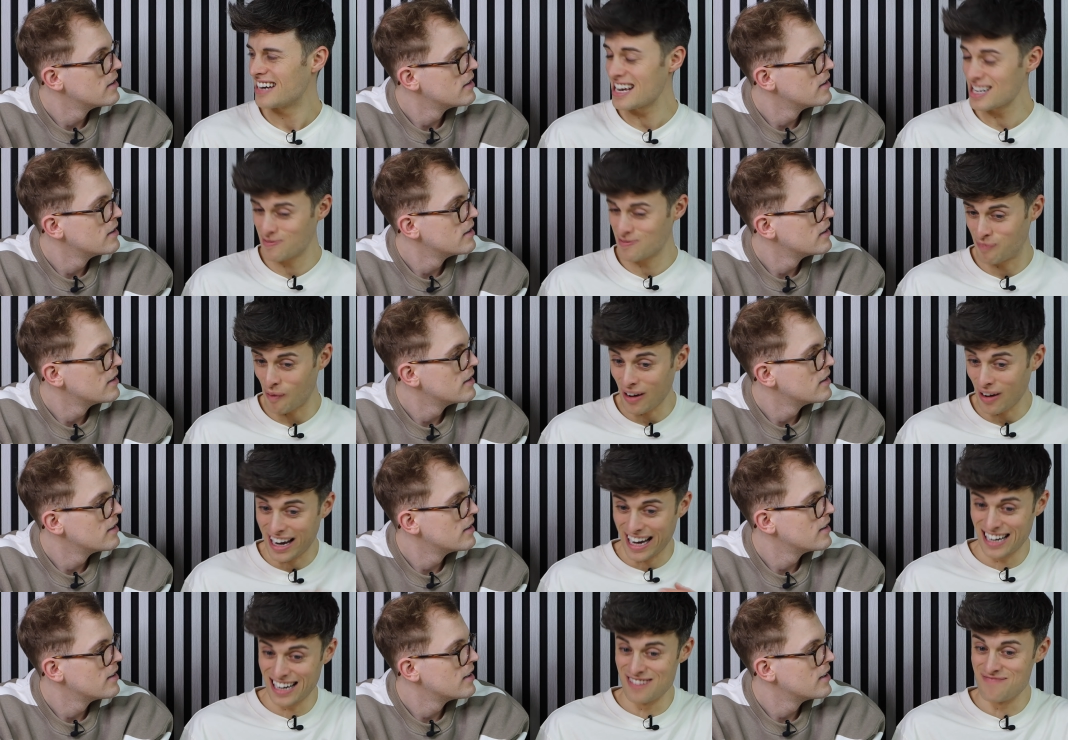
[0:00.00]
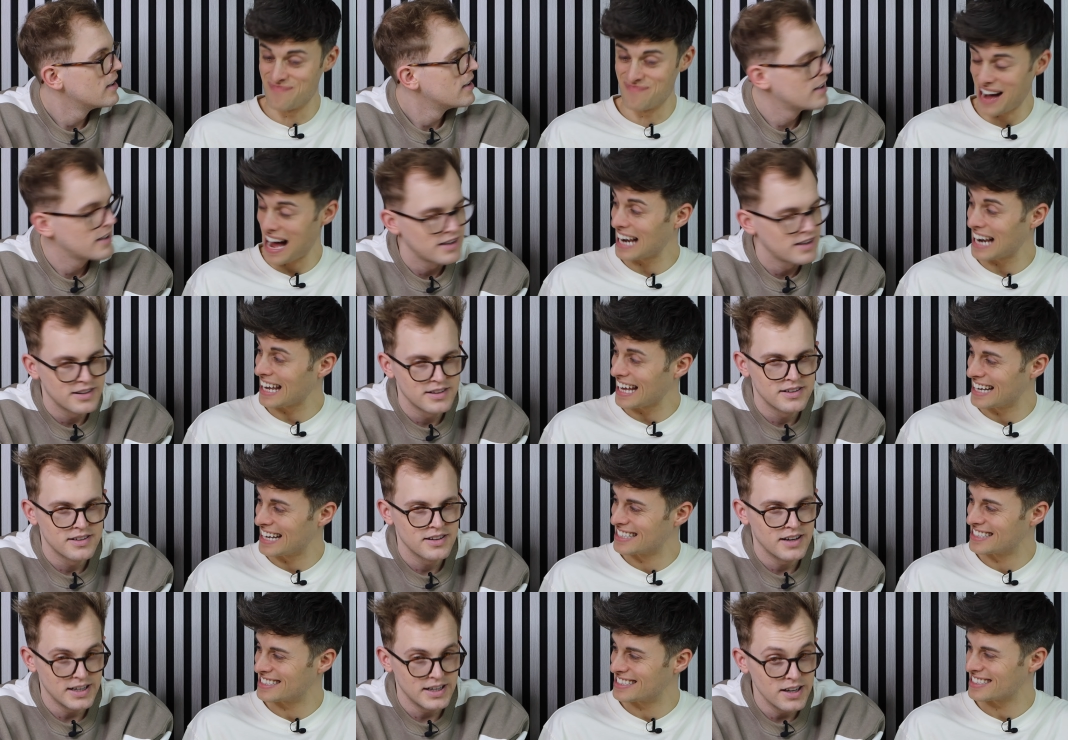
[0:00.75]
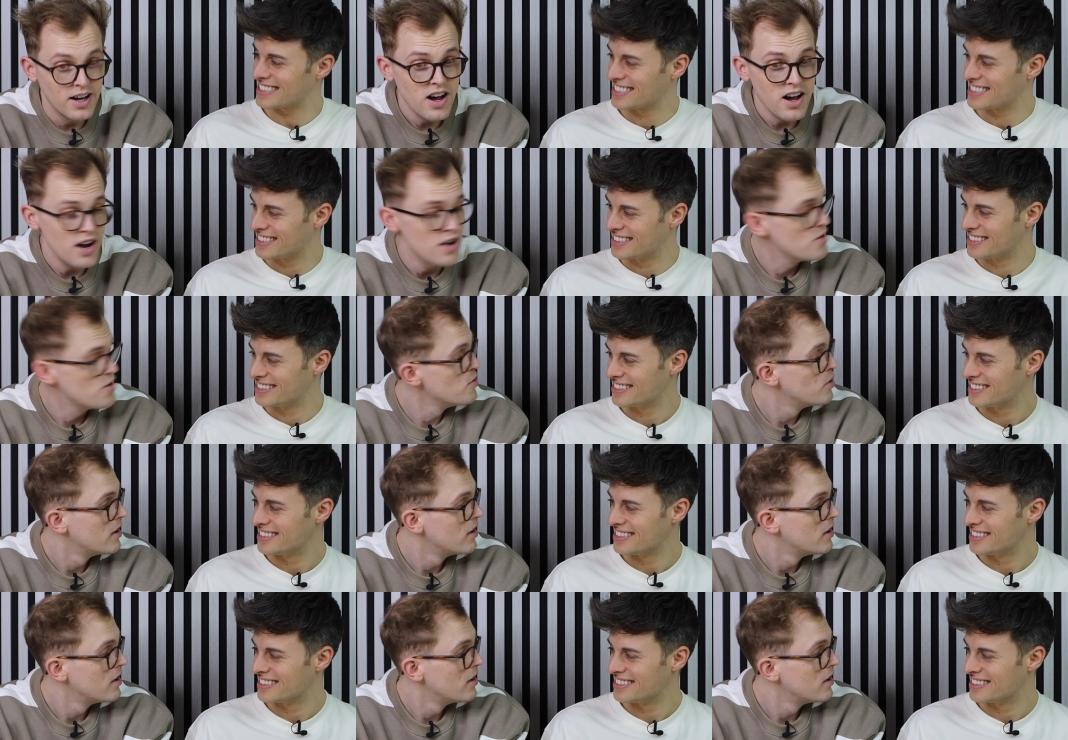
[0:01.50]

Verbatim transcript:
Speaker 1: It's Buckingham Palace! I know!